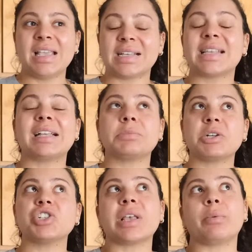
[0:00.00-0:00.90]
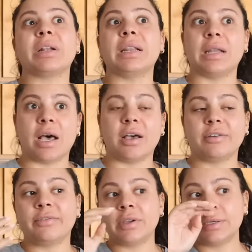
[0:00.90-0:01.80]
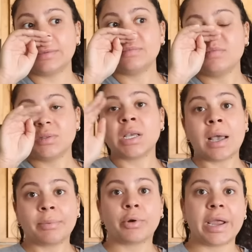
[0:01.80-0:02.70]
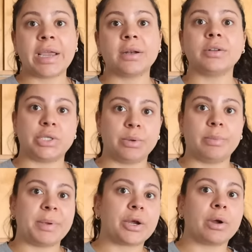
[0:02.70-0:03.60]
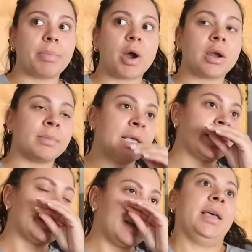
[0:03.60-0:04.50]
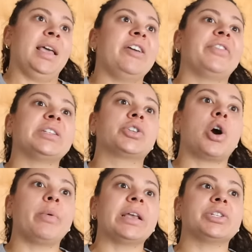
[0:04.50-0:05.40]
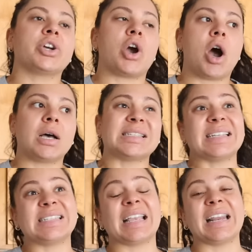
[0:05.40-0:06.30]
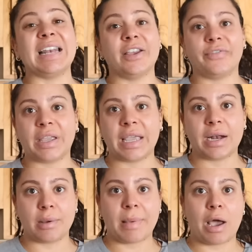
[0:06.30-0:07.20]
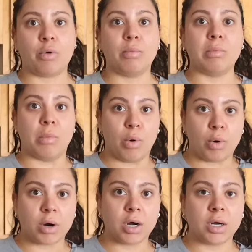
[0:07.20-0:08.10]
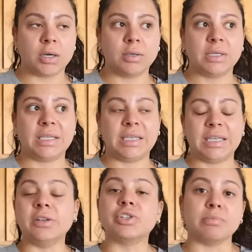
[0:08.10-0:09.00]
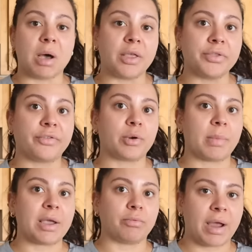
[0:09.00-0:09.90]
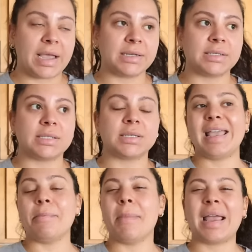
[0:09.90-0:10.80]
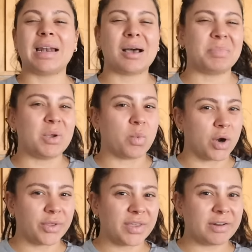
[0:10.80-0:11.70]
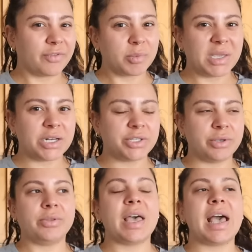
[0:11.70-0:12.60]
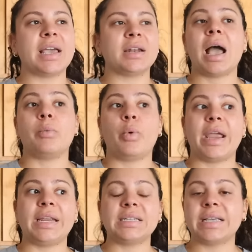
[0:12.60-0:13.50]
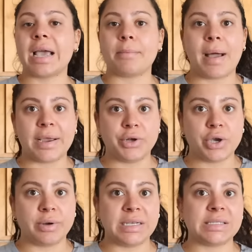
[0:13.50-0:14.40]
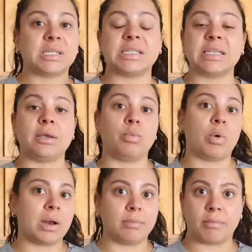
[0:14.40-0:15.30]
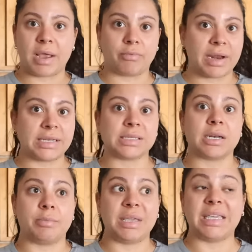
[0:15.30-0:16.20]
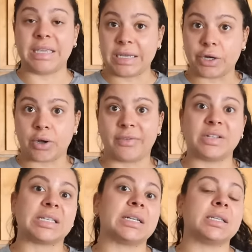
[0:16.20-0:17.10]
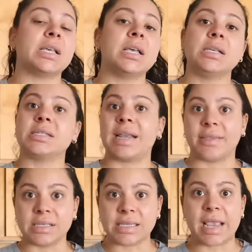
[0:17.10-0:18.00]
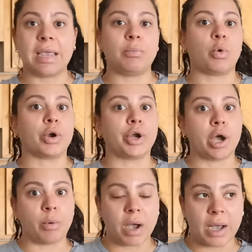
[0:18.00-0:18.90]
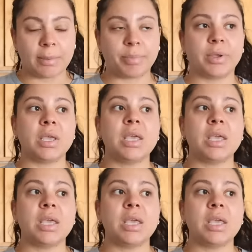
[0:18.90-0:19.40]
Cause like as much as I would love to upgrade to a bigger apartment, if it's going to cost a significant amount more each month for my rent, it might not be worth it for me to do that. I'm waiting to get my notice to see what my rent is gonna be here, if it's gonna stay the same or go up.